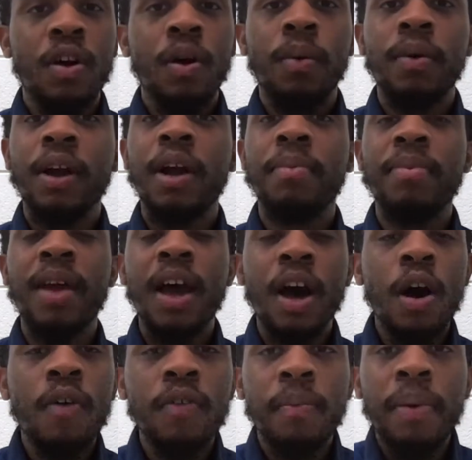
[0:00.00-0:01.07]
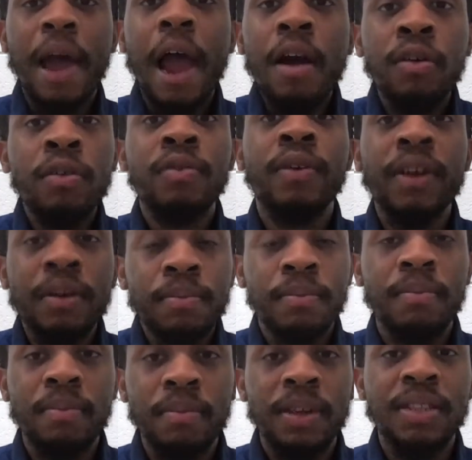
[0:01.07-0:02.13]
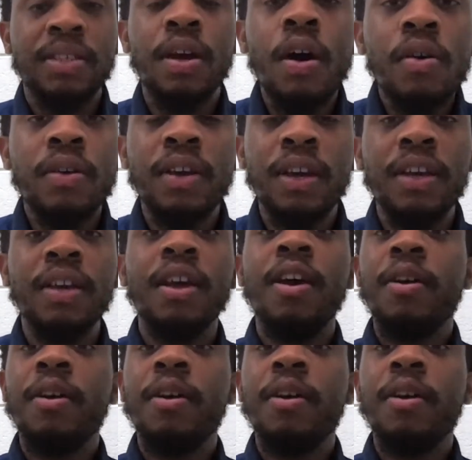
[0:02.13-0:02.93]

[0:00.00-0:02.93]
where I'm not overpowering me talking,